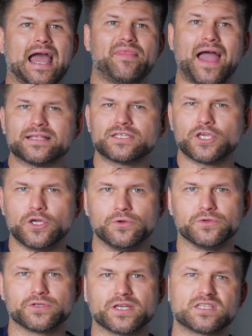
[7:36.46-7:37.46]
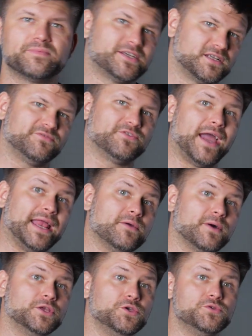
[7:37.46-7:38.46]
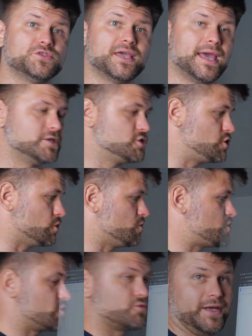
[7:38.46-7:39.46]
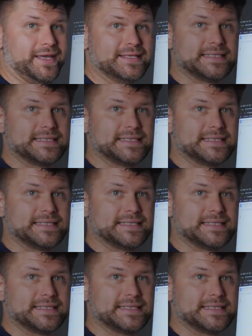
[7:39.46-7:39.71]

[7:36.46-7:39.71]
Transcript: And that's huge, especially for anyone using a dual screen